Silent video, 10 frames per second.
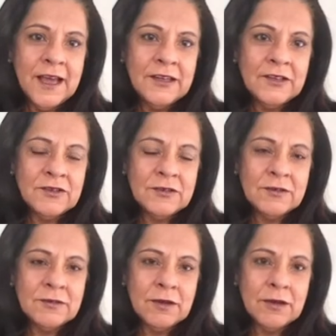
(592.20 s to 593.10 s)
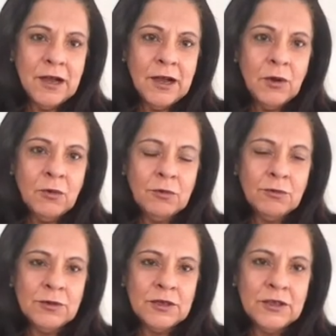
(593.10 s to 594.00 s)
and how
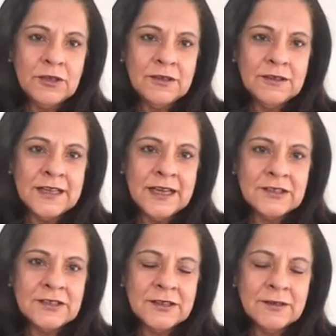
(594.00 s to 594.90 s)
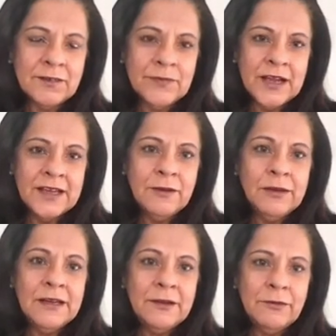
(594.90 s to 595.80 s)
that I think
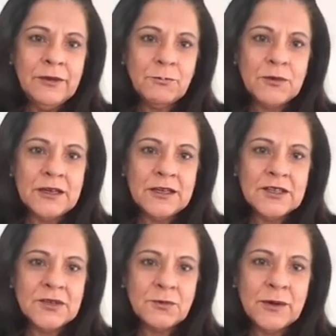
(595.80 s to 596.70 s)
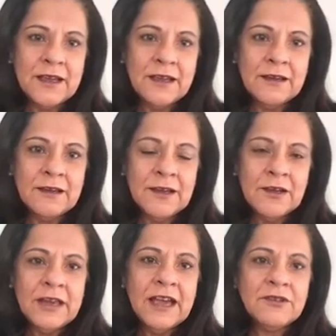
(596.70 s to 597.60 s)
we live in a world where
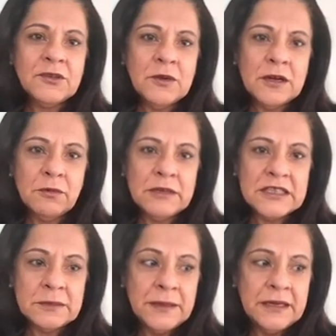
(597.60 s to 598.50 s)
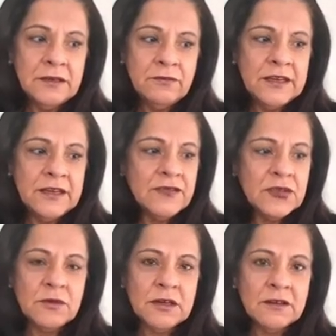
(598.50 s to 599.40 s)
we have to work with speed, we have to
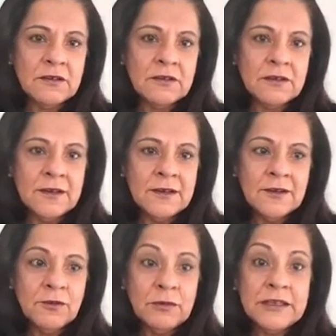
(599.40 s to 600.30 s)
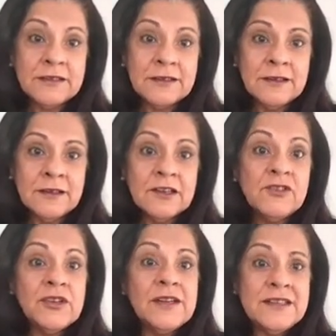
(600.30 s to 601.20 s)
work with
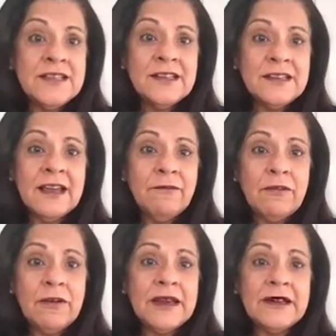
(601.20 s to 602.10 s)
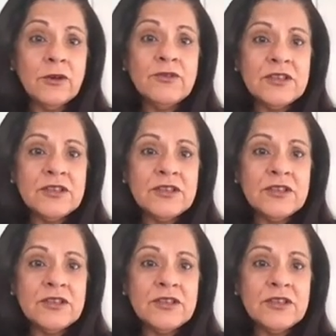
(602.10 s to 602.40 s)
agility in every way, not